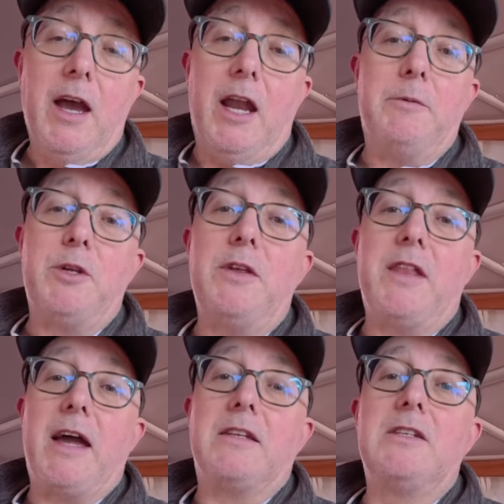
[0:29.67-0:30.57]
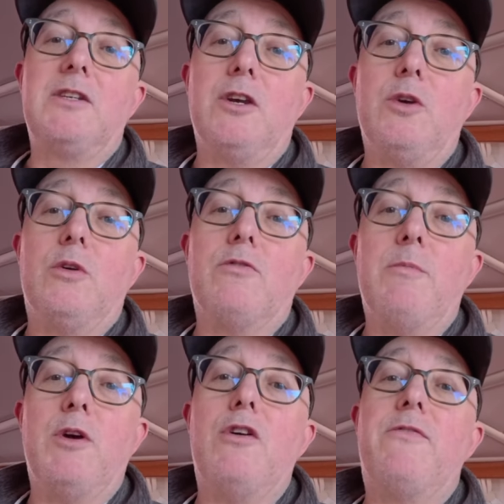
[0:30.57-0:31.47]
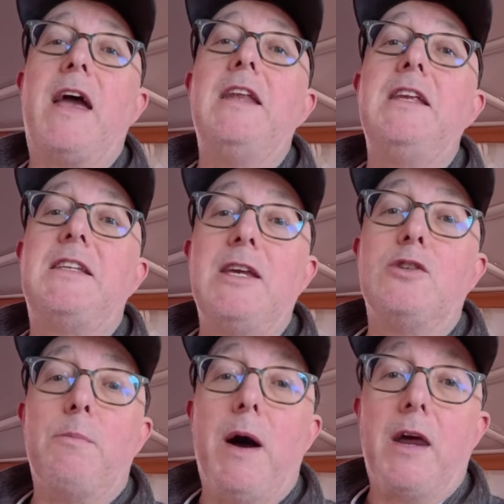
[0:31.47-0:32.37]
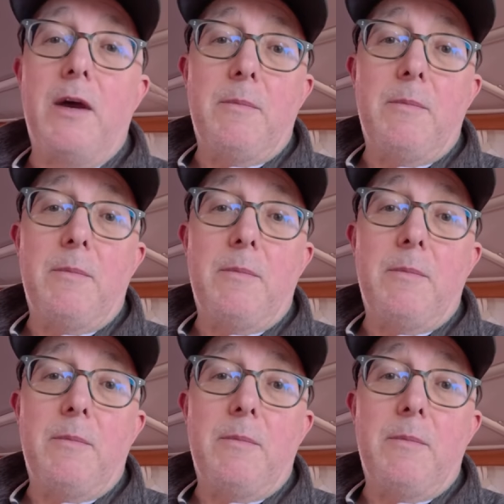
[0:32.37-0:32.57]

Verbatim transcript: and I'm doing that to remove any diesel bug